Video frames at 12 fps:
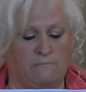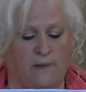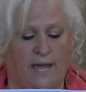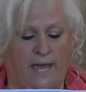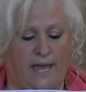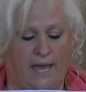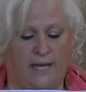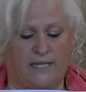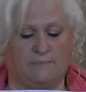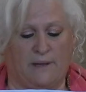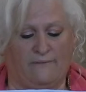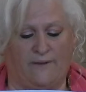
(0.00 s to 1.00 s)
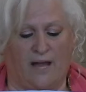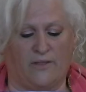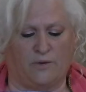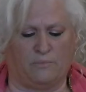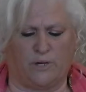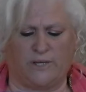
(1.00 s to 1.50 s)
They were where I went in my
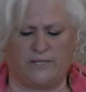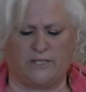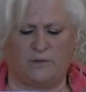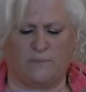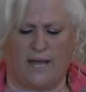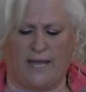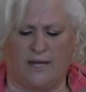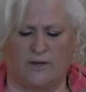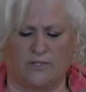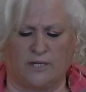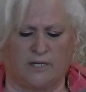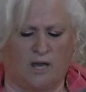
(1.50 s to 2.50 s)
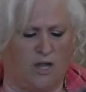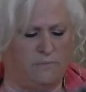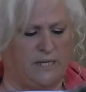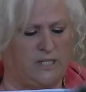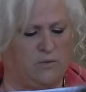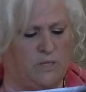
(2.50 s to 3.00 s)
head as my father breathed into
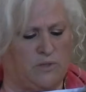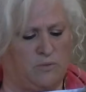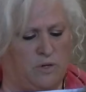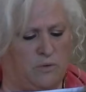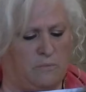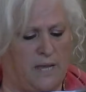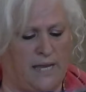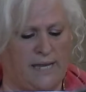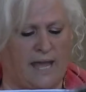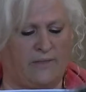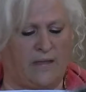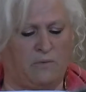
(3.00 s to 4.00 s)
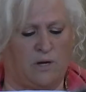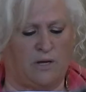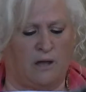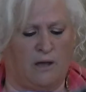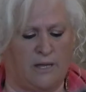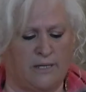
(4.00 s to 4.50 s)
my ears and called me to his
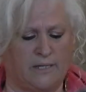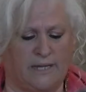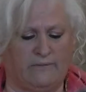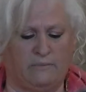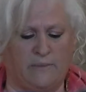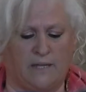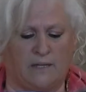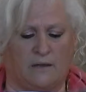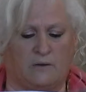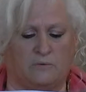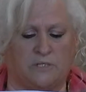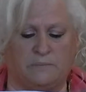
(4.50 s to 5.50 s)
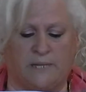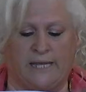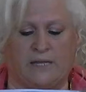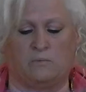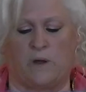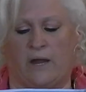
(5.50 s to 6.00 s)
room. And now they were gone,
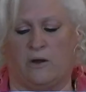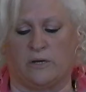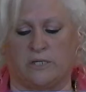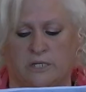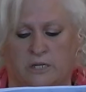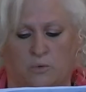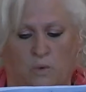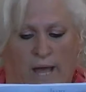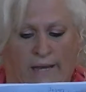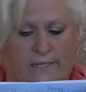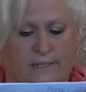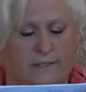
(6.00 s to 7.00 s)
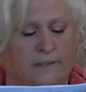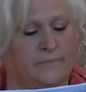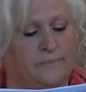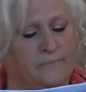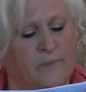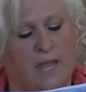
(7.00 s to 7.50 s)
leaving me alone to begin where and to
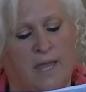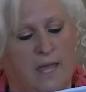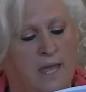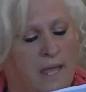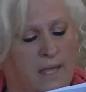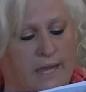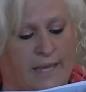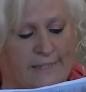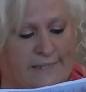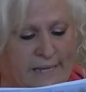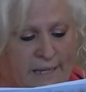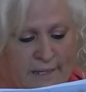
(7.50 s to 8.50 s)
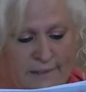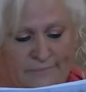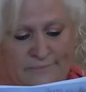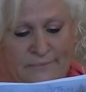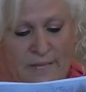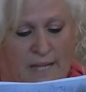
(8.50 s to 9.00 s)
do what.
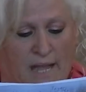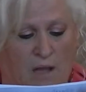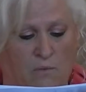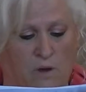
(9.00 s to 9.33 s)
Yes,